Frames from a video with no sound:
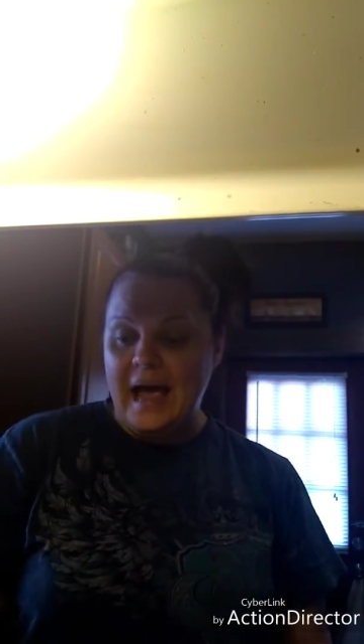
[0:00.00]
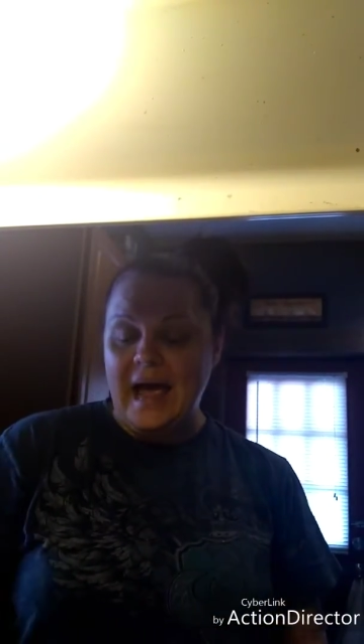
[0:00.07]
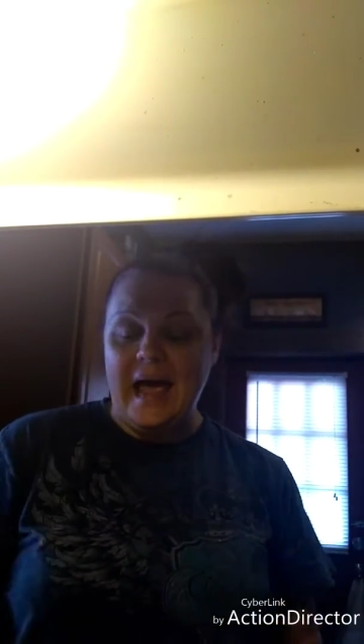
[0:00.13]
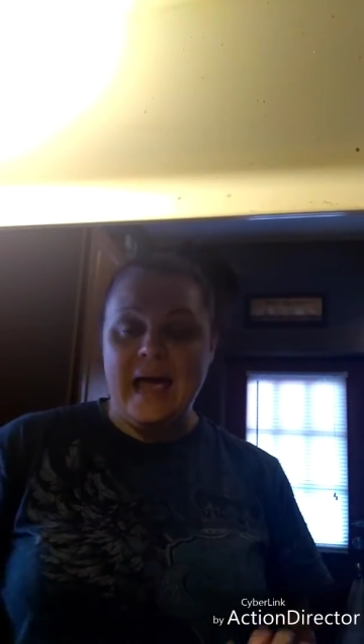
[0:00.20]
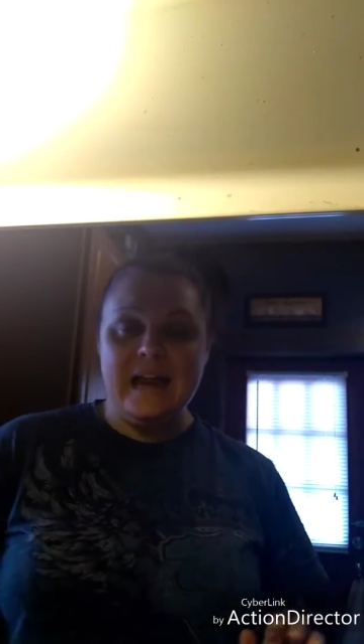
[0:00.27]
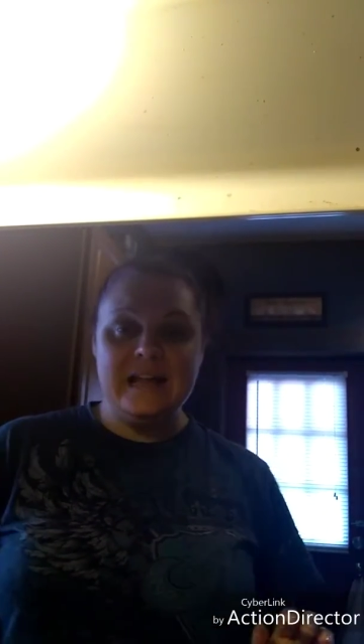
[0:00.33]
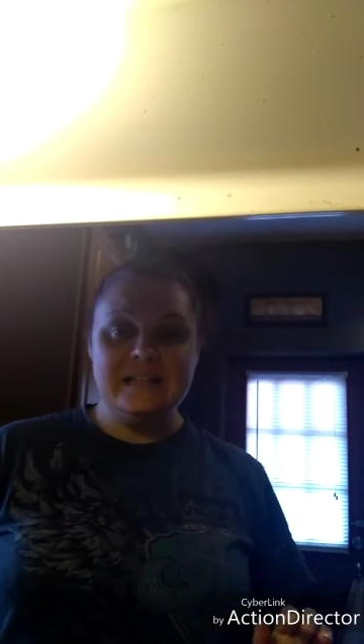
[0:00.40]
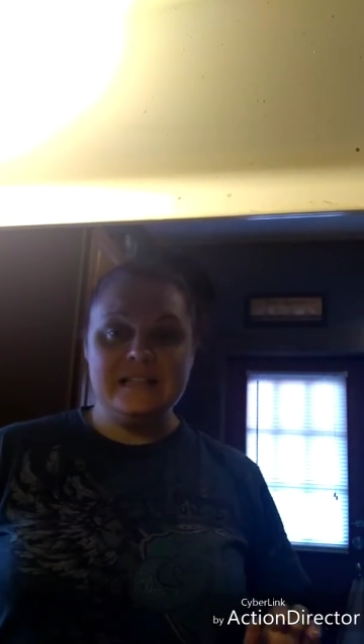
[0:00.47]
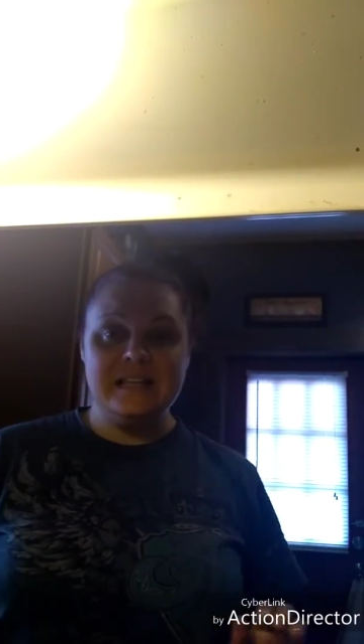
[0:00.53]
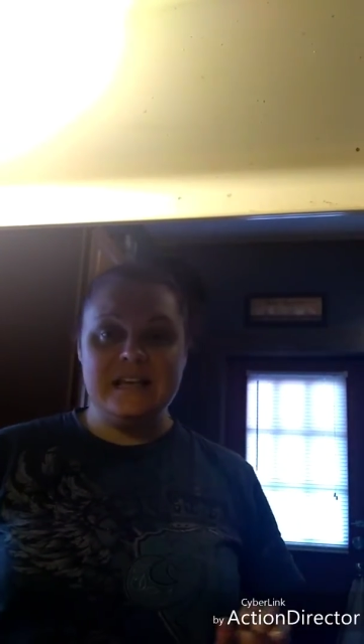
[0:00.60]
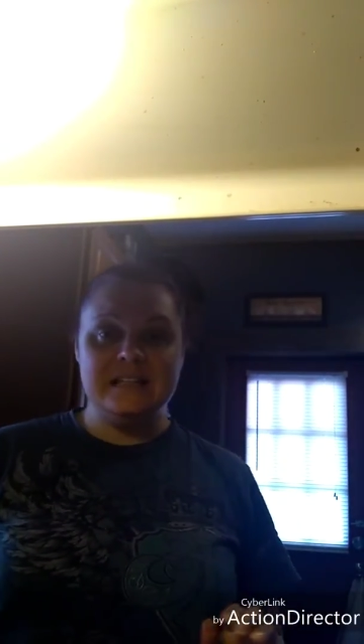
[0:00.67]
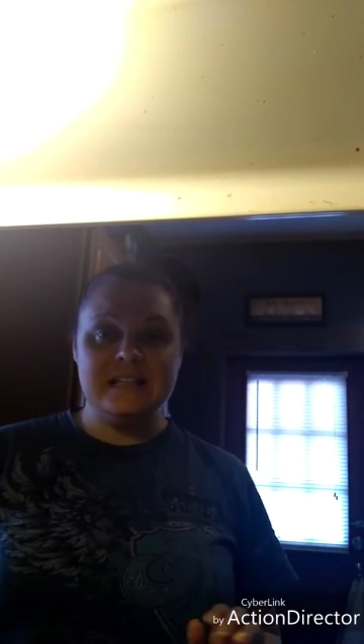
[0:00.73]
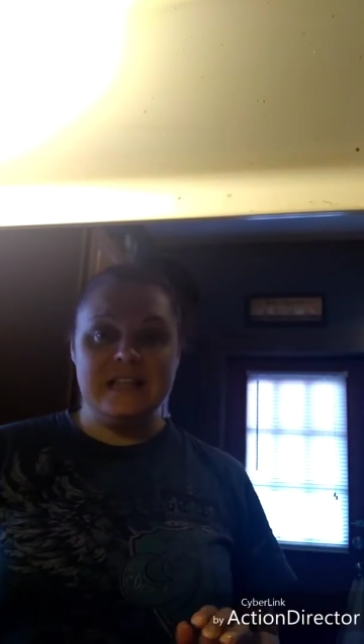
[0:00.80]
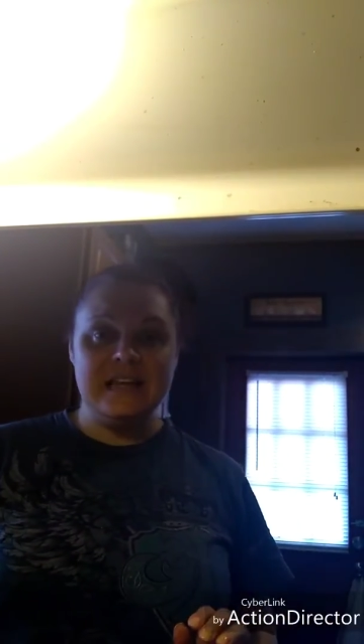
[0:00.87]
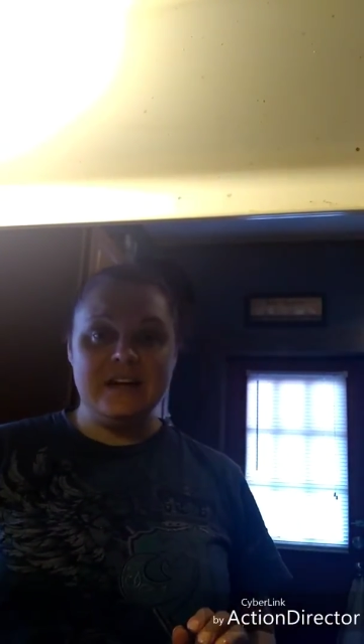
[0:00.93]
And it
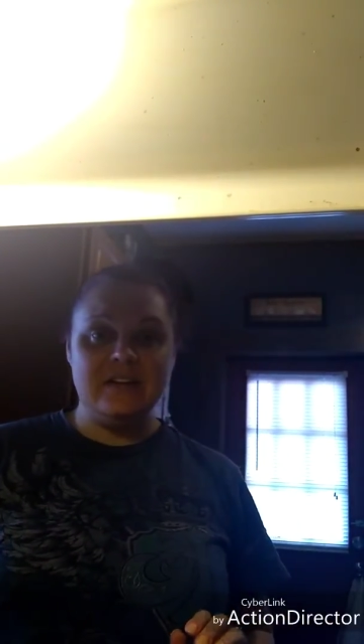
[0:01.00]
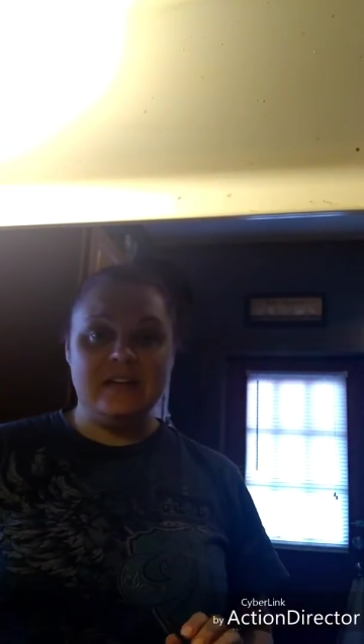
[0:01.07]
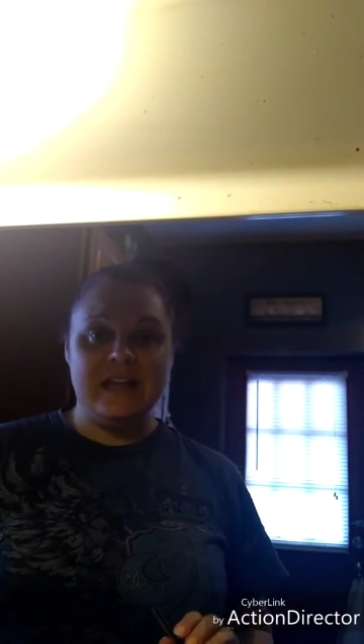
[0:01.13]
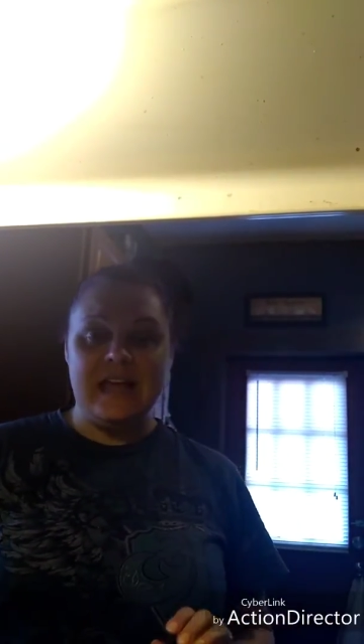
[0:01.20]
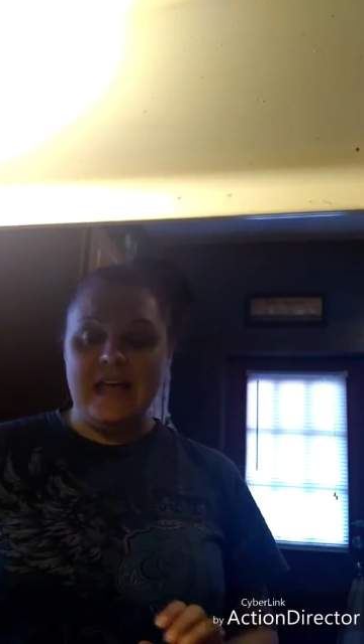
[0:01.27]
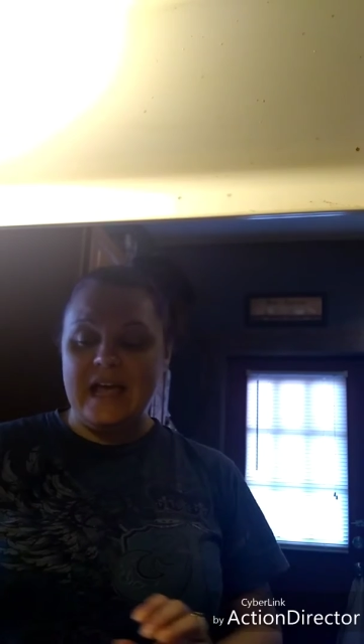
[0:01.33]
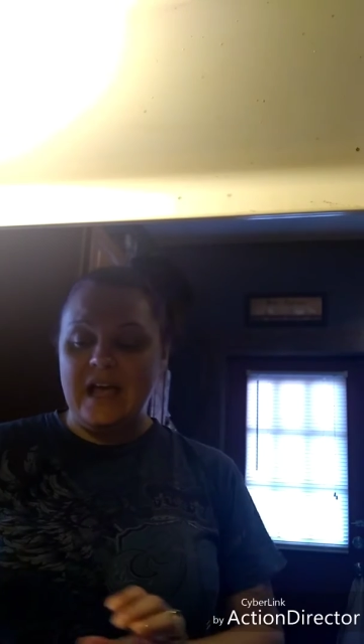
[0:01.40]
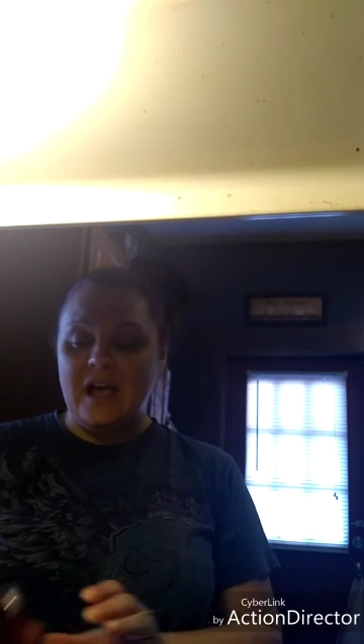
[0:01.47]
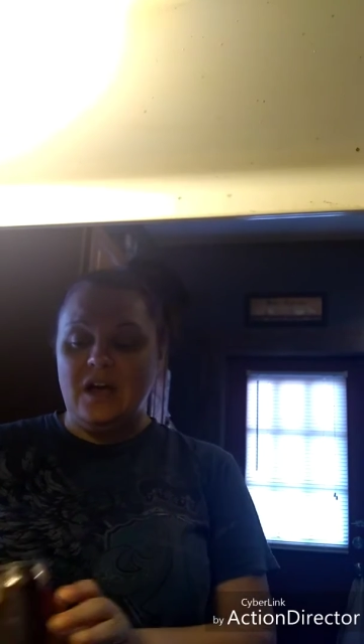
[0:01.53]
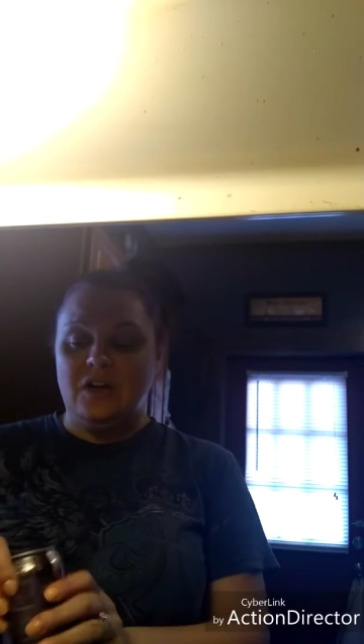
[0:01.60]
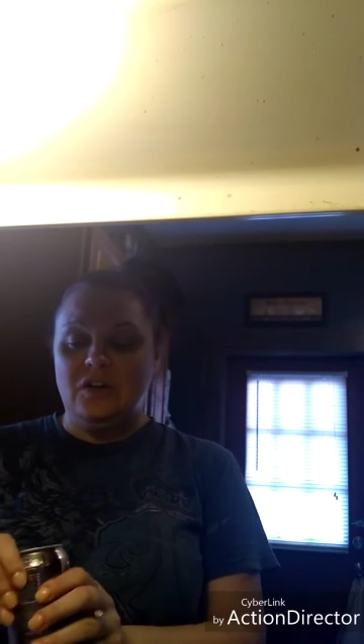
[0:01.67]
says literally,